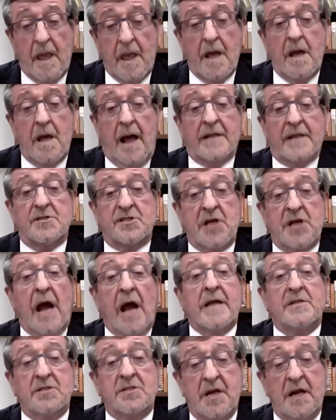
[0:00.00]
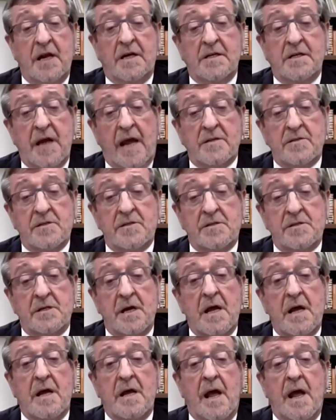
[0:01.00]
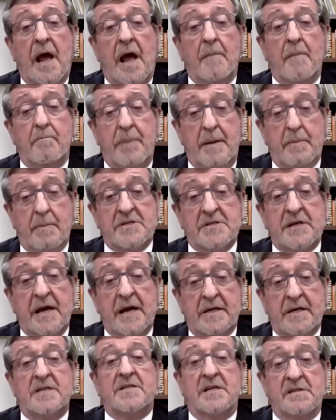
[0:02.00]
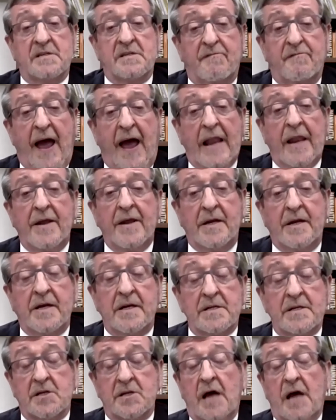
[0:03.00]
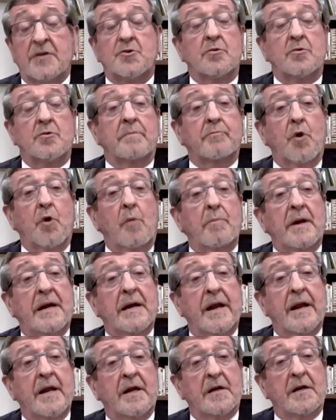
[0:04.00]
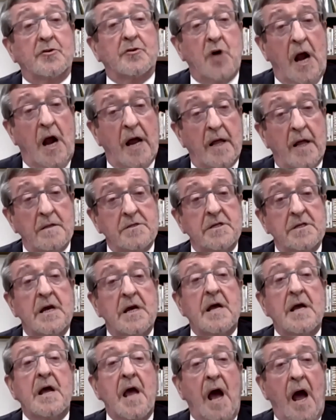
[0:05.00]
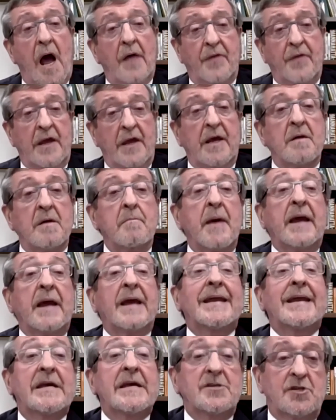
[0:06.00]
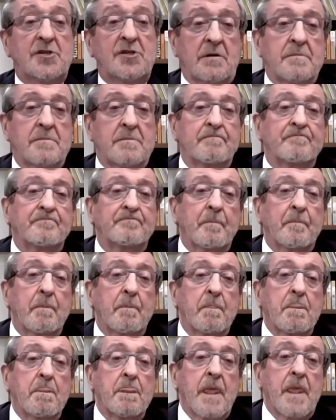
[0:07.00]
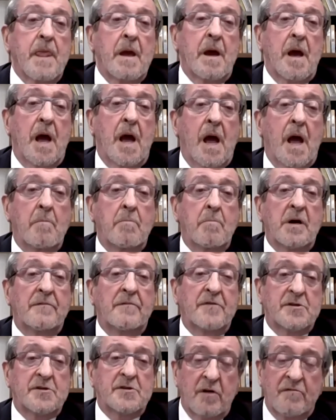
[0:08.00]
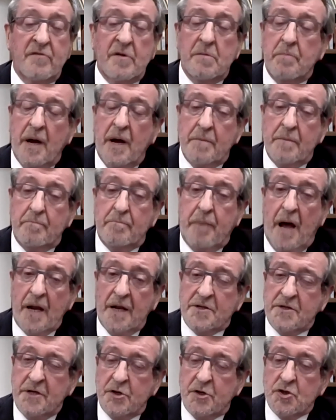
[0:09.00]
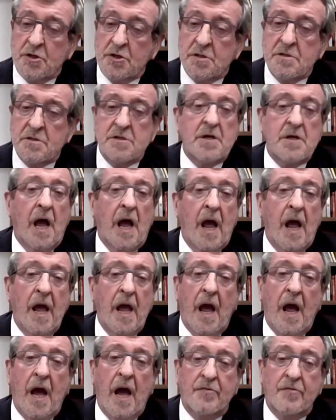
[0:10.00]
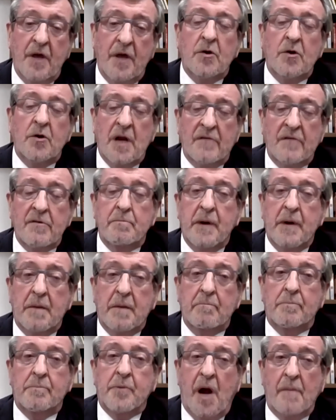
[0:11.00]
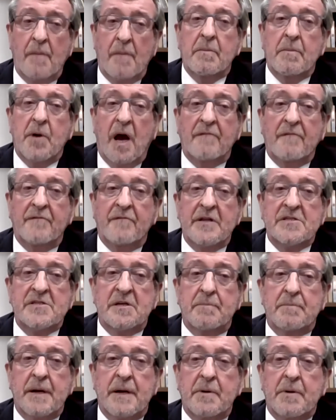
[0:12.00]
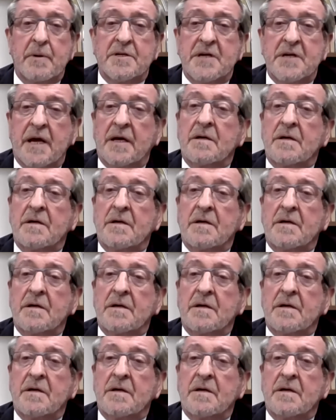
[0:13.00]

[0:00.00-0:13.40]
and science dictates, and people say this is valid and it has gone through the appropriate clinical trials, I think it'll make it easier. But if it's driven by the politicians, I think you'll have a big problem convincing people to take it.